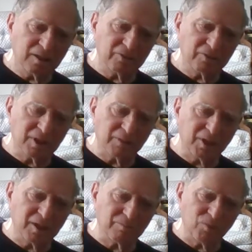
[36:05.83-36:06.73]
Every time
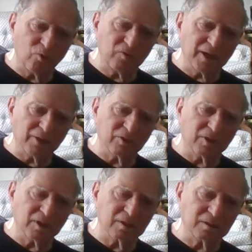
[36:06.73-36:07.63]
anything moved out
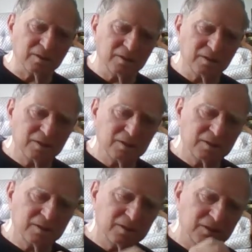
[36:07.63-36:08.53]
there,
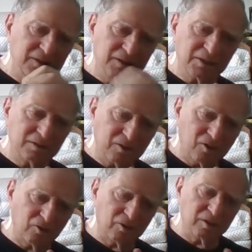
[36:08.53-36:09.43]
he'd
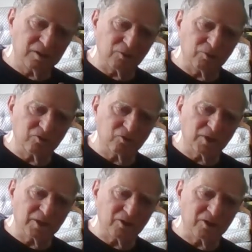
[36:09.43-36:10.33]
call an artillery
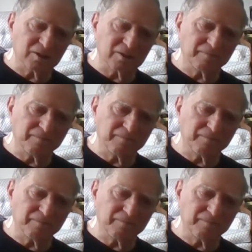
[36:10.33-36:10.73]
strike on it.